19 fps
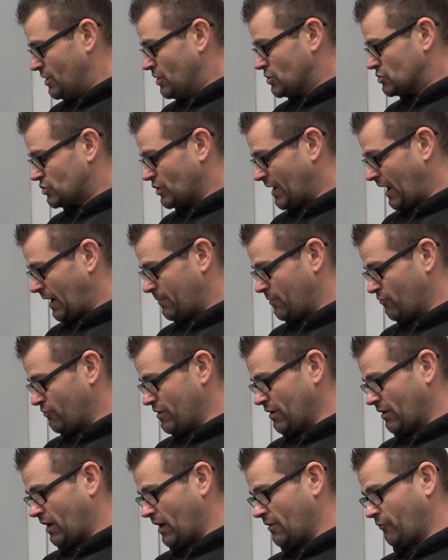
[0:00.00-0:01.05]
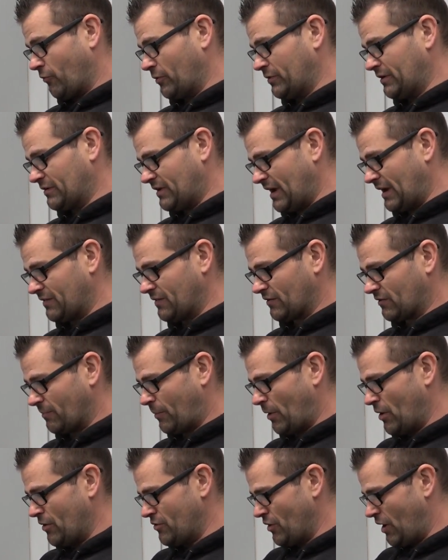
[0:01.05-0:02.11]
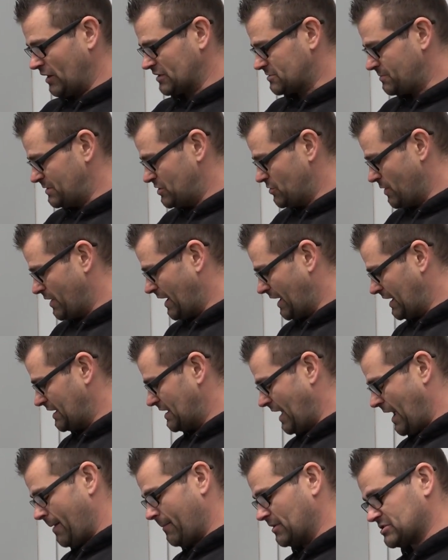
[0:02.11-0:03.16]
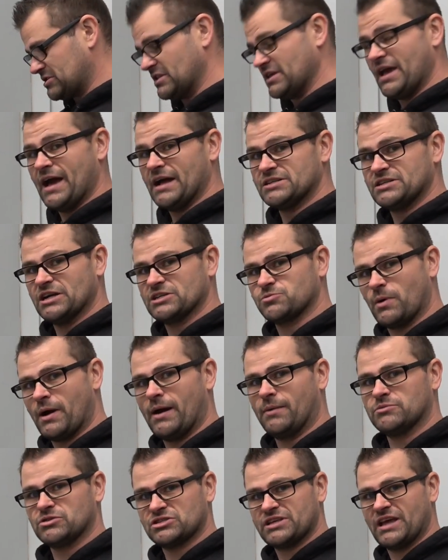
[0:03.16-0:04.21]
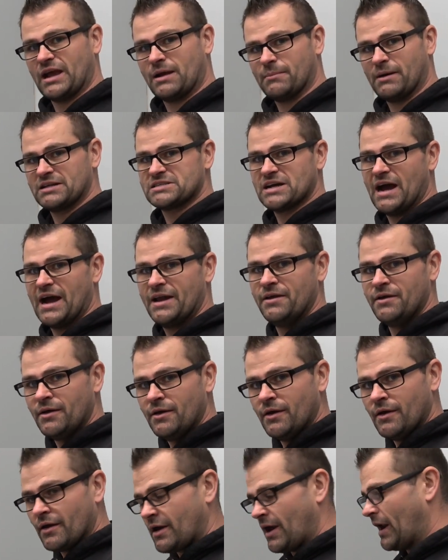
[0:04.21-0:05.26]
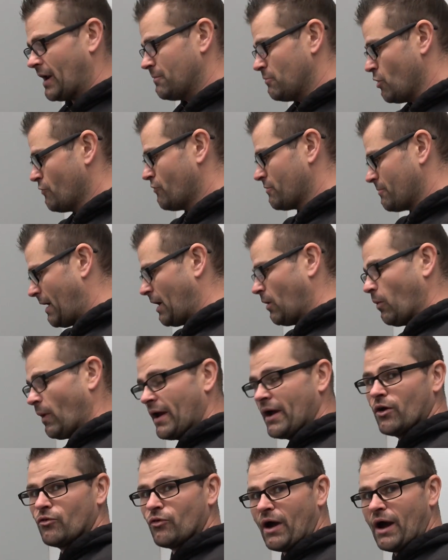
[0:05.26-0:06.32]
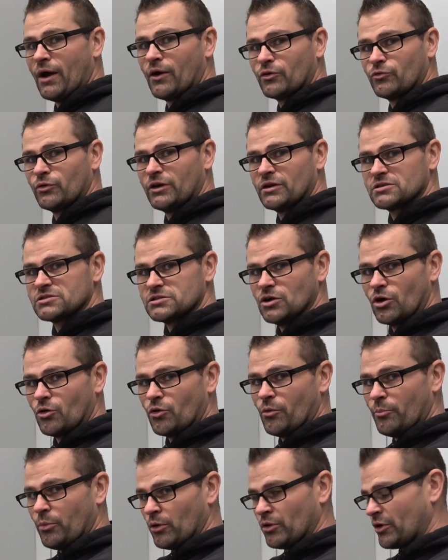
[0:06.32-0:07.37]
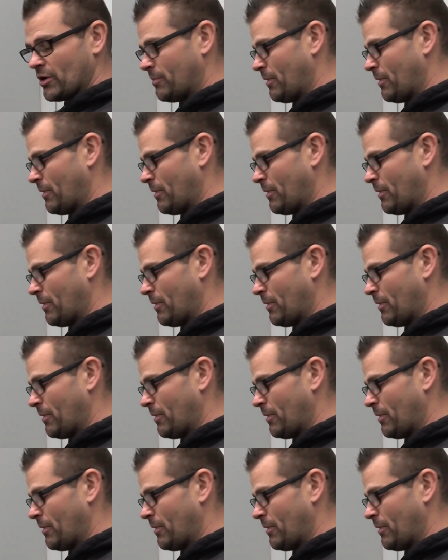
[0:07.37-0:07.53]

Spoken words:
So you gotta be real careful when you're taking this apart not to be doing any damage to the edge. That's why I'm just taking my time, kind of moving my way around real slow to pull it